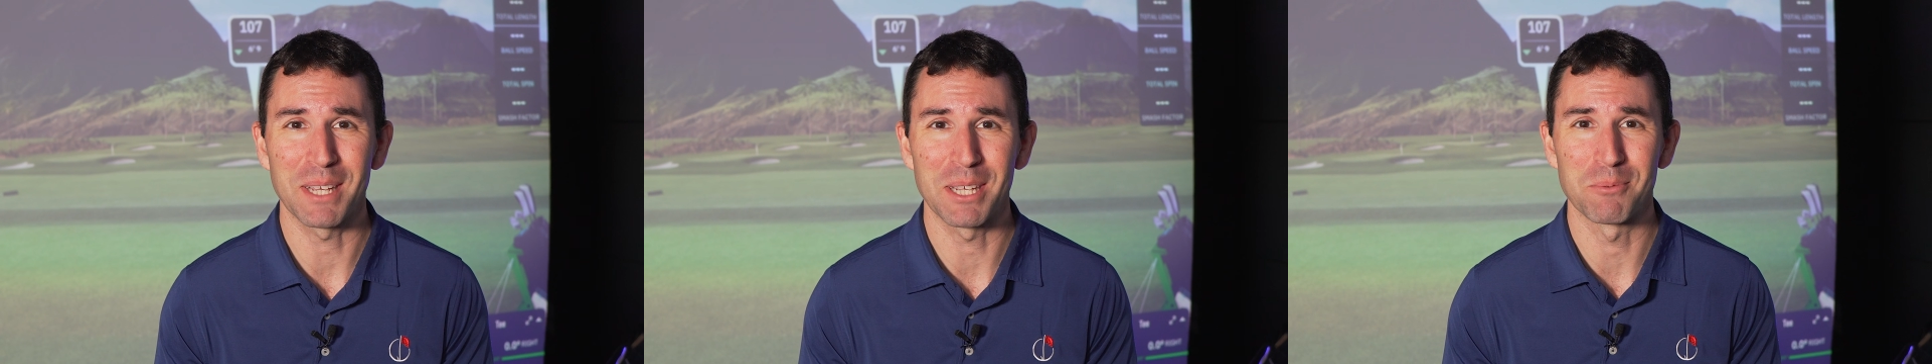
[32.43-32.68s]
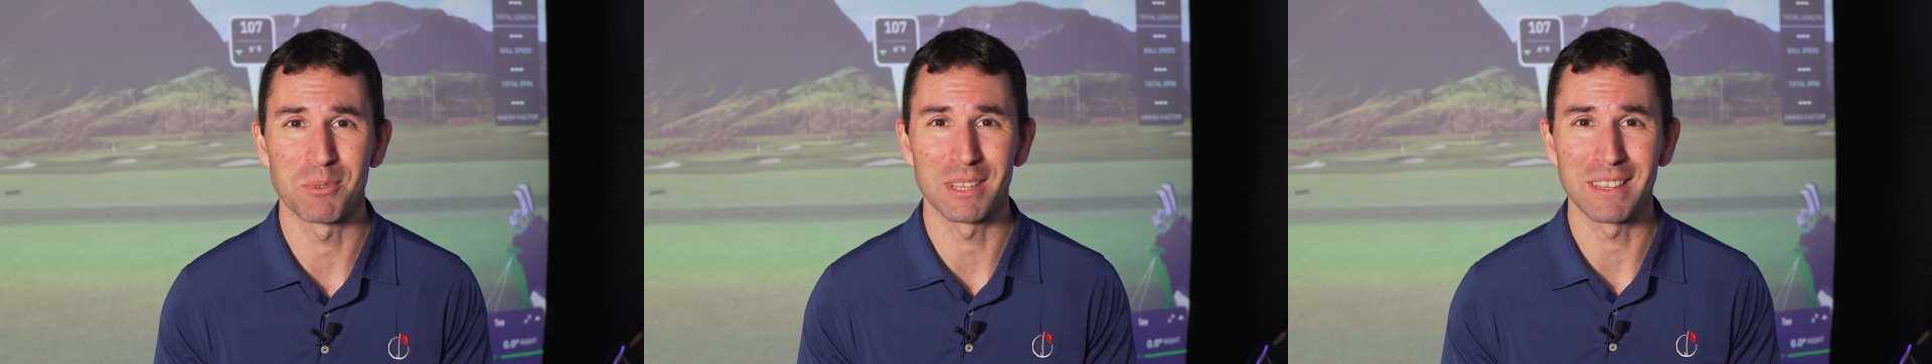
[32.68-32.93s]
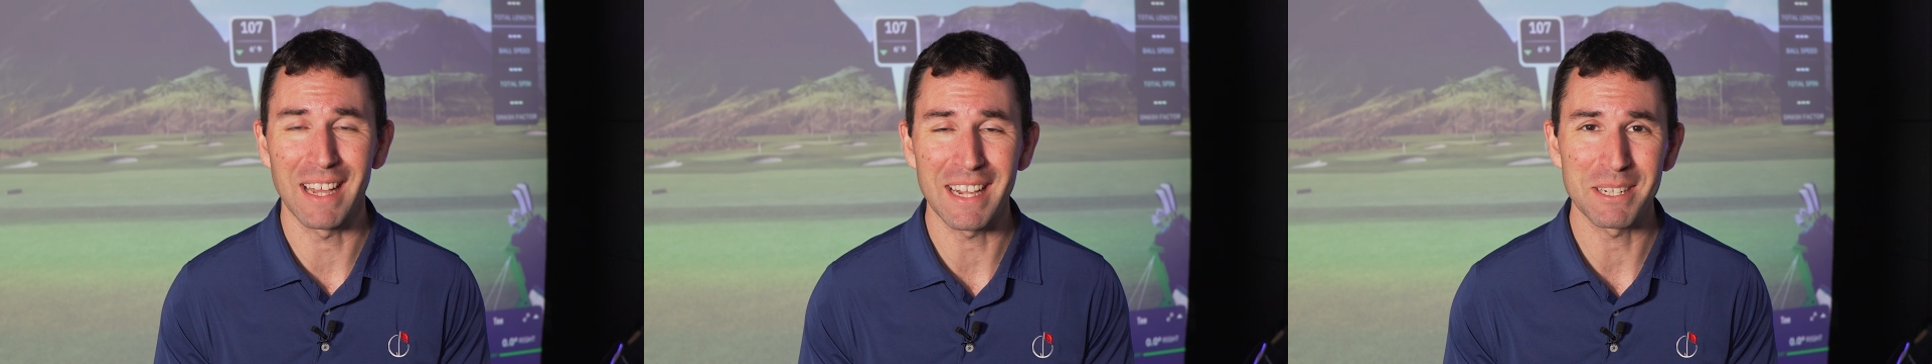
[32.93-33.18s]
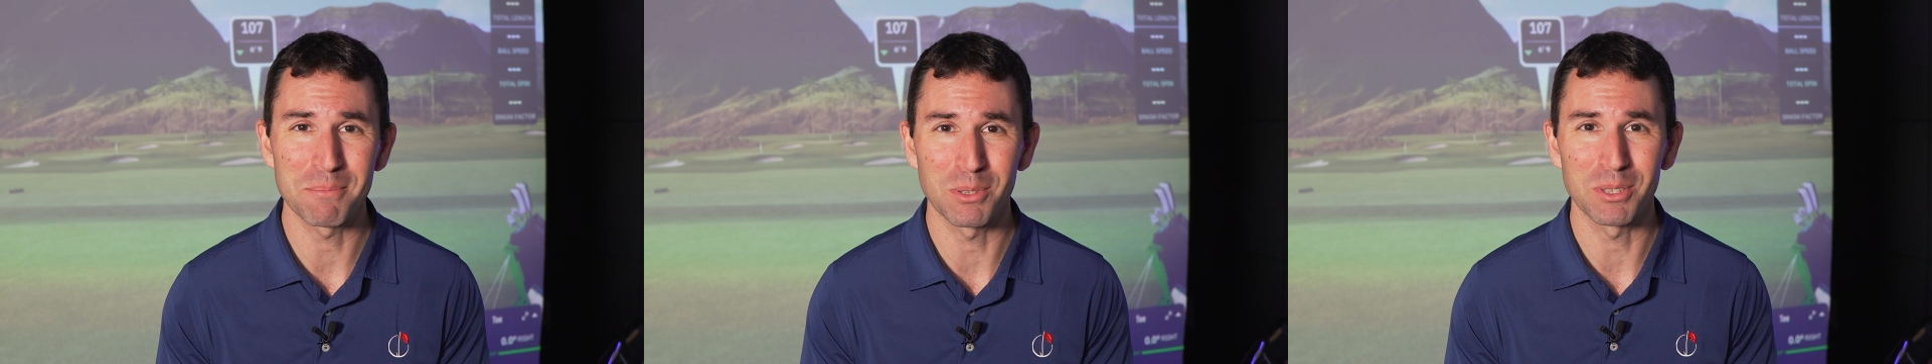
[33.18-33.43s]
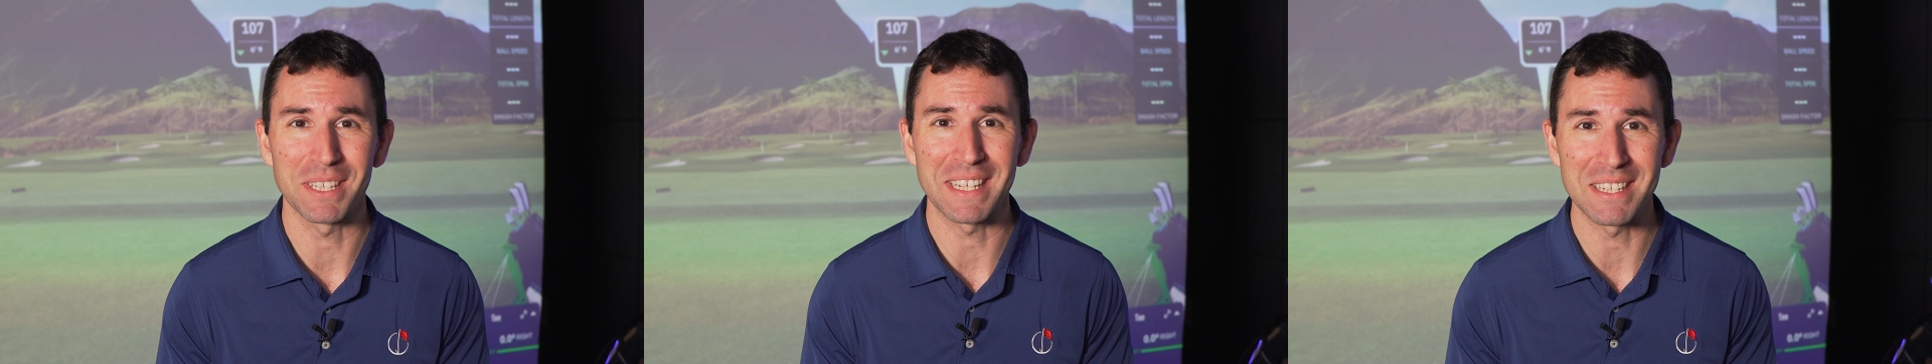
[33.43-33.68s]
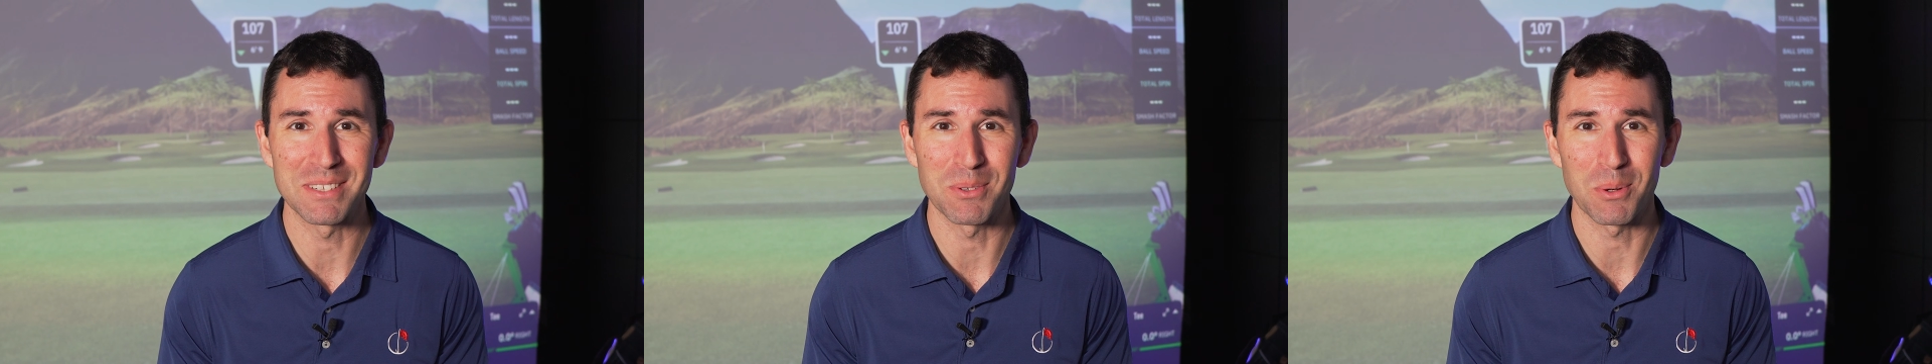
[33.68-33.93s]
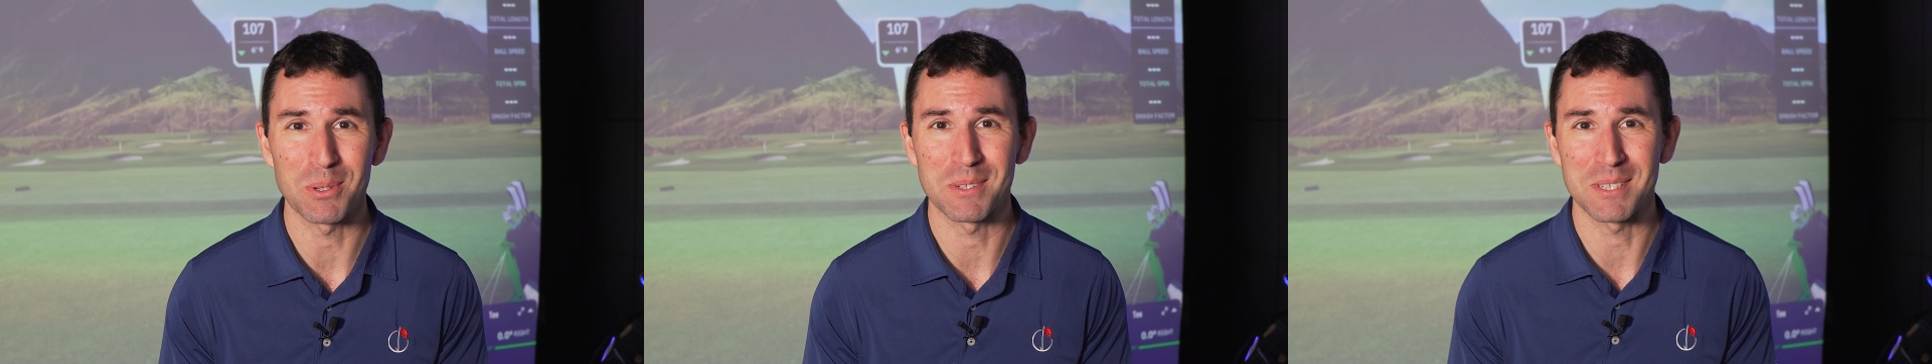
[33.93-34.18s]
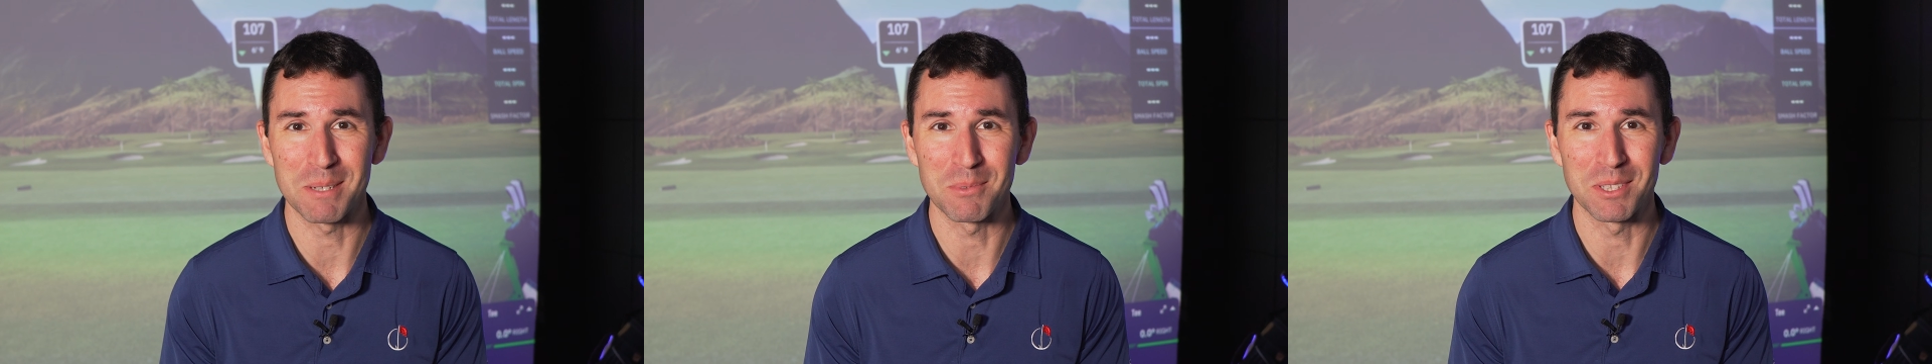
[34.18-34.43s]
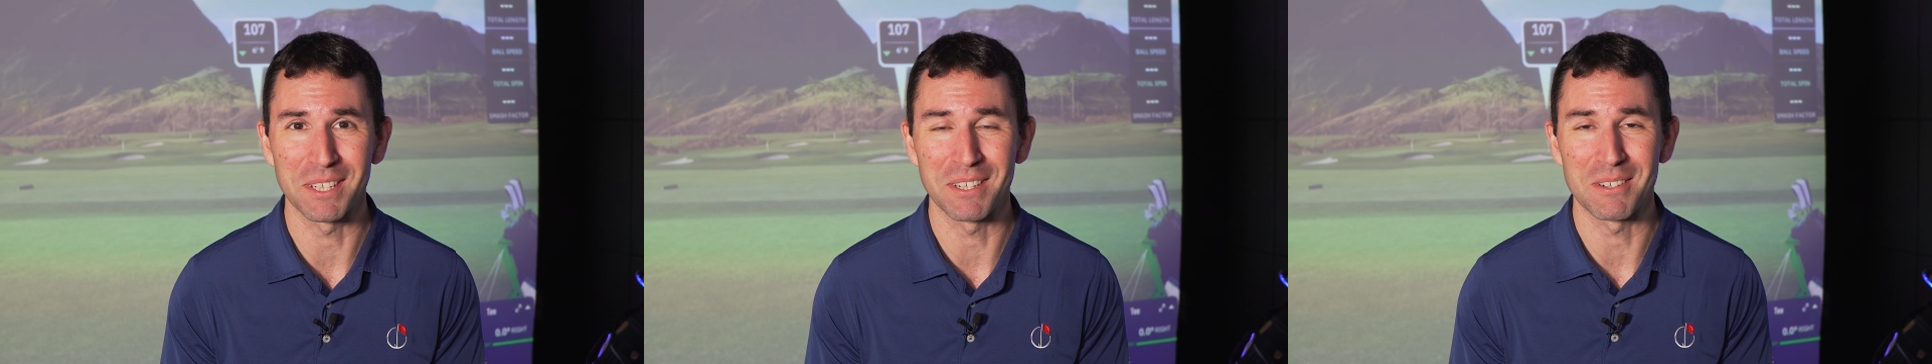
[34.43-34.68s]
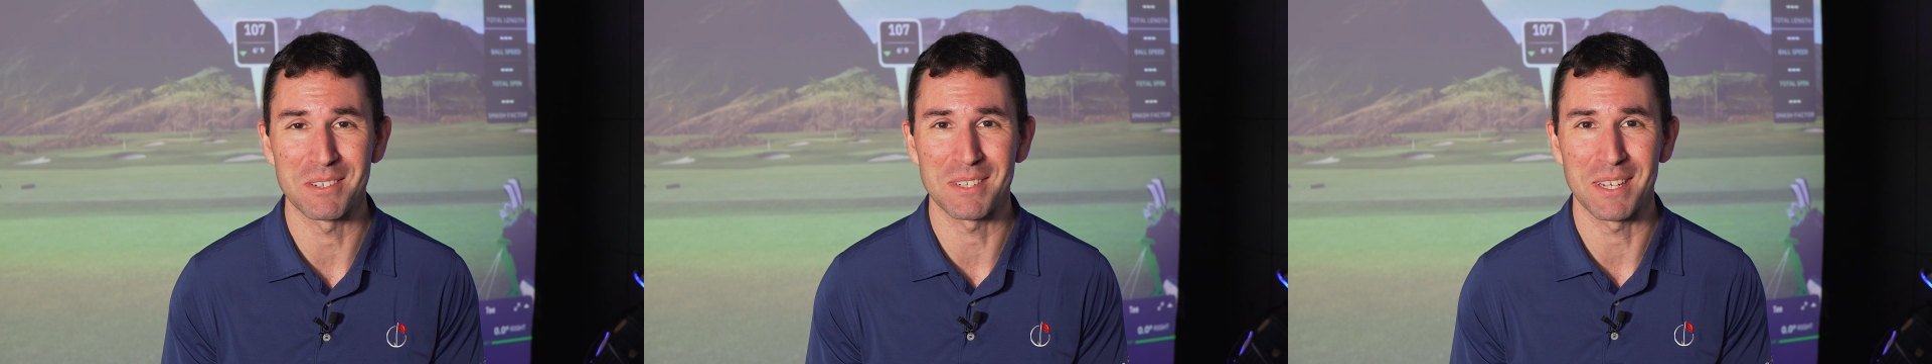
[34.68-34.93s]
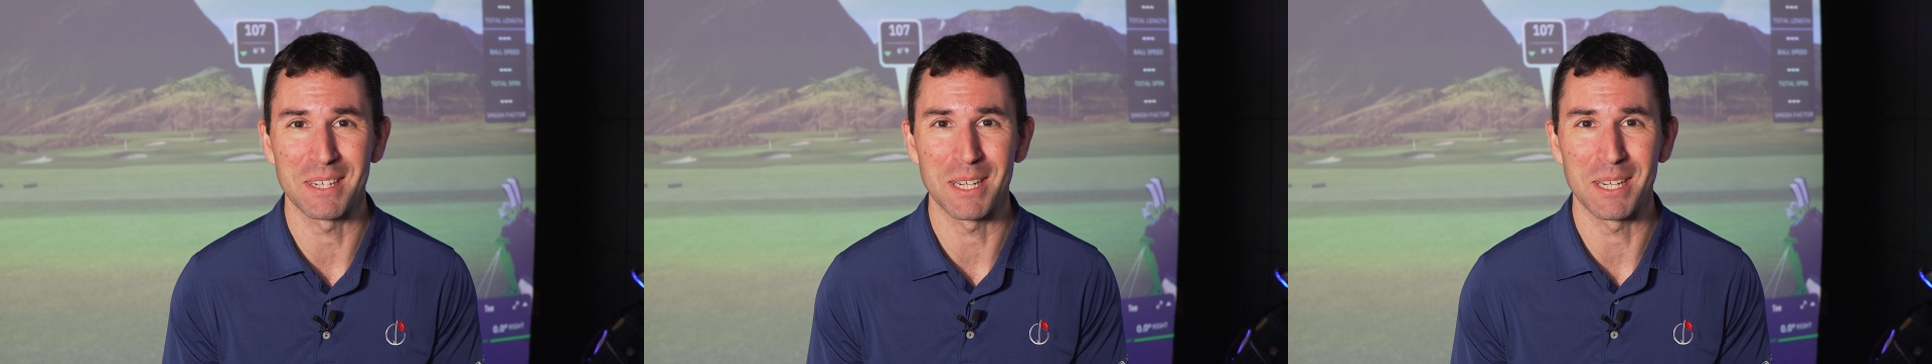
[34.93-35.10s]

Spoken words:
a reliable indoor simulator set